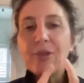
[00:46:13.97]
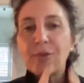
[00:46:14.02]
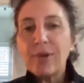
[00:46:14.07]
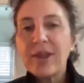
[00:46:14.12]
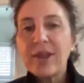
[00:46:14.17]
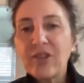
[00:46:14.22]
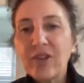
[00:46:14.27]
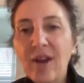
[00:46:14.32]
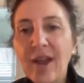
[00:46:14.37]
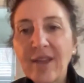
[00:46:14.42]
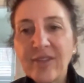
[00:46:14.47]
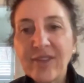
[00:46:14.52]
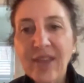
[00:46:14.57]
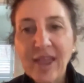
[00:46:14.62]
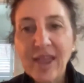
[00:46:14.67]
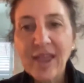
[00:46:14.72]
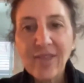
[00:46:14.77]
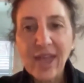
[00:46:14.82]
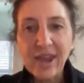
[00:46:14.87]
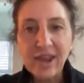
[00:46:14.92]
the reason I
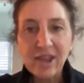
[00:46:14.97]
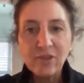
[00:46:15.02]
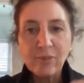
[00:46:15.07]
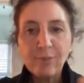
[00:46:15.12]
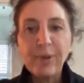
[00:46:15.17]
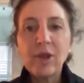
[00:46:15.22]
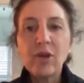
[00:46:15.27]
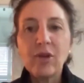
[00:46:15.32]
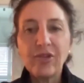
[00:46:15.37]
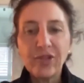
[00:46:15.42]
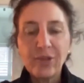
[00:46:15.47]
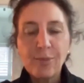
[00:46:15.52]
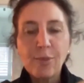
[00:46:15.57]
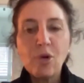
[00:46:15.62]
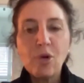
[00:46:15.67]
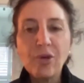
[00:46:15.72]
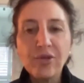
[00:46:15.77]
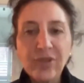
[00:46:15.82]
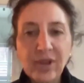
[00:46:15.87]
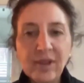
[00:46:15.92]
say that is because the
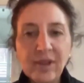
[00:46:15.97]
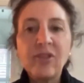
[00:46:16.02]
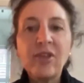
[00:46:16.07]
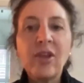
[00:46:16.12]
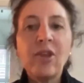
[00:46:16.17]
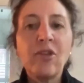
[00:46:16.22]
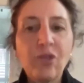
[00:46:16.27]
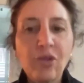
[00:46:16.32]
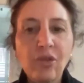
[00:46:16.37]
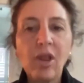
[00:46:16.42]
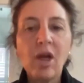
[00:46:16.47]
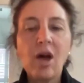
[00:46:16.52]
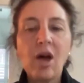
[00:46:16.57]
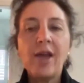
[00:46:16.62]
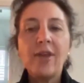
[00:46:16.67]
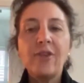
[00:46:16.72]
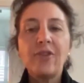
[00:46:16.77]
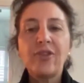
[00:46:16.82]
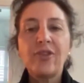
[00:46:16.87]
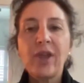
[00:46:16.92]
more
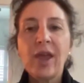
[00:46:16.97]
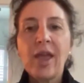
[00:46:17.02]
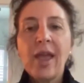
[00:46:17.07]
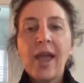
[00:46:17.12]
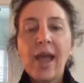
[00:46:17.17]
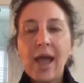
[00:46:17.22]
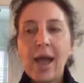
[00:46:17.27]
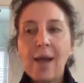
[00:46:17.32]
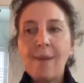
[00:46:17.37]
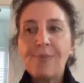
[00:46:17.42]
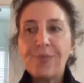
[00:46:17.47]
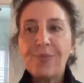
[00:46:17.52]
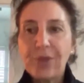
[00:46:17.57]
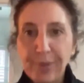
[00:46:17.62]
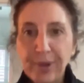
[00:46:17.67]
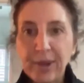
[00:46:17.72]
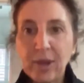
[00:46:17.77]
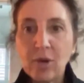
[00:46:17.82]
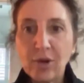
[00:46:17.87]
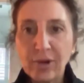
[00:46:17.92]
decentralized the
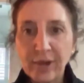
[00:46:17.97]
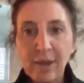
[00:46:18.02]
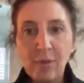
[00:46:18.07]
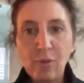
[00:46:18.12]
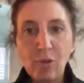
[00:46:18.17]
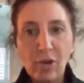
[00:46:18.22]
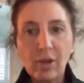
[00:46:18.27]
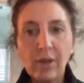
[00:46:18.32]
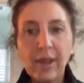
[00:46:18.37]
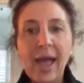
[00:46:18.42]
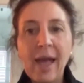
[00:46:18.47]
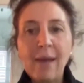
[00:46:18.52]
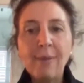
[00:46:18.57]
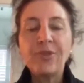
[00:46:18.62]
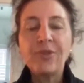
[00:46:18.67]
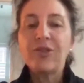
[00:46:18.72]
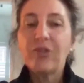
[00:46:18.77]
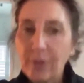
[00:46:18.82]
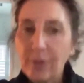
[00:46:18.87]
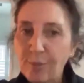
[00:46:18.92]
Bitcoin network
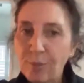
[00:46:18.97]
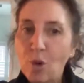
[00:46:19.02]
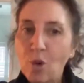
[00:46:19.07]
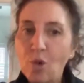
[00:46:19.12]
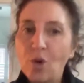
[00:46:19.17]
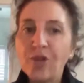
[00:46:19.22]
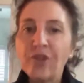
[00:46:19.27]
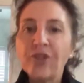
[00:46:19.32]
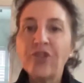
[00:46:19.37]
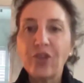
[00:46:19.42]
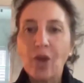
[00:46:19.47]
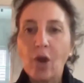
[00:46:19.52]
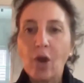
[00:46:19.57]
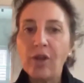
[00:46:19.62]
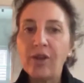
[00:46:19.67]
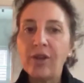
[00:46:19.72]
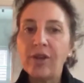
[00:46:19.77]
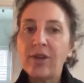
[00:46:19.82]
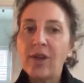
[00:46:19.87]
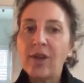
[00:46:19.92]
comes, the more
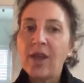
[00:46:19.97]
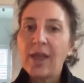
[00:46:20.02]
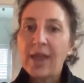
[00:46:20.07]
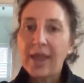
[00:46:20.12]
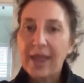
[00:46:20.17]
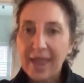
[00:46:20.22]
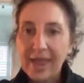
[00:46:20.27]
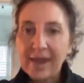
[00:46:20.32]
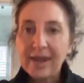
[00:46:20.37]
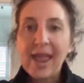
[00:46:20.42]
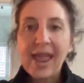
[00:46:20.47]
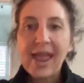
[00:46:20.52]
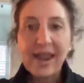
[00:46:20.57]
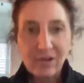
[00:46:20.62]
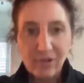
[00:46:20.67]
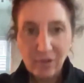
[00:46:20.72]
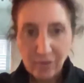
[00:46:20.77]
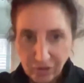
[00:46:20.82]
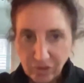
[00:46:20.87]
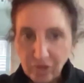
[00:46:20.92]
solid
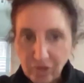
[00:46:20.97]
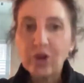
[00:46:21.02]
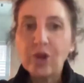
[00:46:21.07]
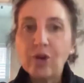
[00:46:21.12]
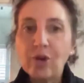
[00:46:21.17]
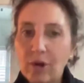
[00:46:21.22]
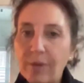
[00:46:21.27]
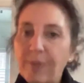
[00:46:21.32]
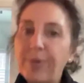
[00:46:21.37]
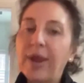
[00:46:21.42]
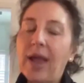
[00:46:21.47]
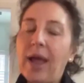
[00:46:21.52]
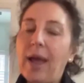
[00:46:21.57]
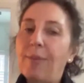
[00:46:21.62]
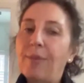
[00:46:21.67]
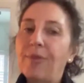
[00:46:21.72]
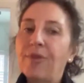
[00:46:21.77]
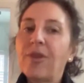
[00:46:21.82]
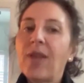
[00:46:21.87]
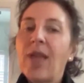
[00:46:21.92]
and secure it
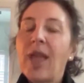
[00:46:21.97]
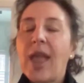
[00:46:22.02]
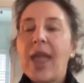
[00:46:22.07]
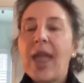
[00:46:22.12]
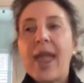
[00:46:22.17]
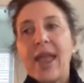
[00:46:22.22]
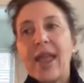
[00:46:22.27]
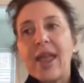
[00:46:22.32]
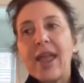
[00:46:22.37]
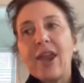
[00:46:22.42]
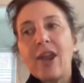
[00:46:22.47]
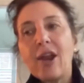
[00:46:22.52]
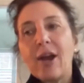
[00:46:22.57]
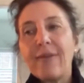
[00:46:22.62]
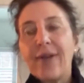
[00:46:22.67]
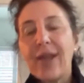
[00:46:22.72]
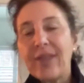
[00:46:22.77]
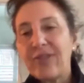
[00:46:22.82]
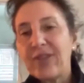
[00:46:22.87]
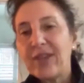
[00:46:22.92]
becomes. And I've
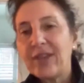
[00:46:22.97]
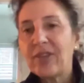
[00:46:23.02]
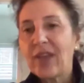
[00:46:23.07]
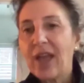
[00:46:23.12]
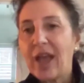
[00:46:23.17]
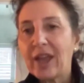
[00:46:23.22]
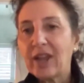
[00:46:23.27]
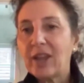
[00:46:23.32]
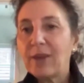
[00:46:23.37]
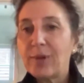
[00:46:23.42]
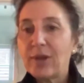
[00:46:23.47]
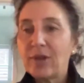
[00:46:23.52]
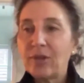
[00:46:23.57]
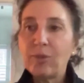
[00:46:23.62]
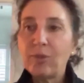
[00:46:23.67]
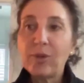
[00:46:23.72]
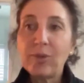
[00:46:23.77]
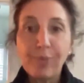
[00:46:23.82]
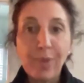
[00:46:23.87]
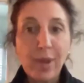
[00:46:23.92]
had these arguments
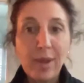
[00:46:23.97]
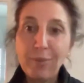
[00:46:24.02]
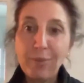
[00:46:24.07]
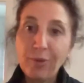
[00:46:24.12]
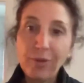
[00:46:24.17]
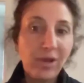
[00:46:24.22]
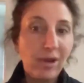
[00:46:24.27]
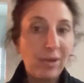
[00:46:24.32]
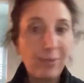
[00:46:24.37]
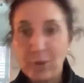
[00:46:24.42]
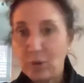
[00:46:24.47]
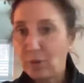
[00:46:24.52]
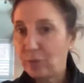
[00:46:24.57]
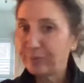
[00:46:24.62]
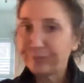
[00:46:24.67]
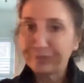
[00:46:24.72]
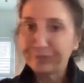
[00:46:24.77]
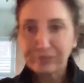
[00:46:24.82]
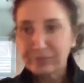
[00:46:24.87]
with people that have built,